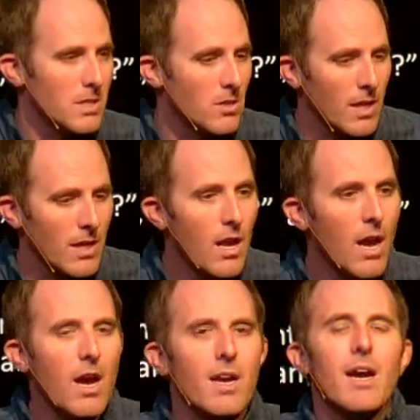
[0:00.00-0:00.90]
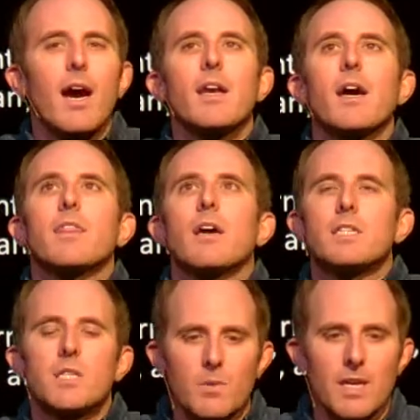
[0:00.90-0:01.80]
You're like, God, I thought
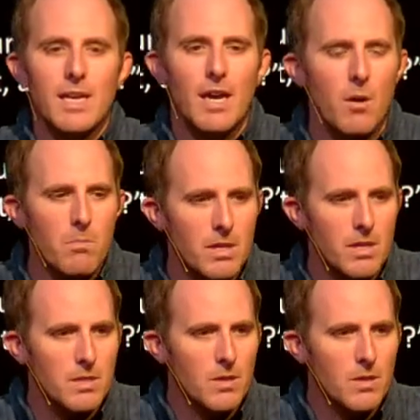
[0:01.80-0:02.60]
you were going to help me this year.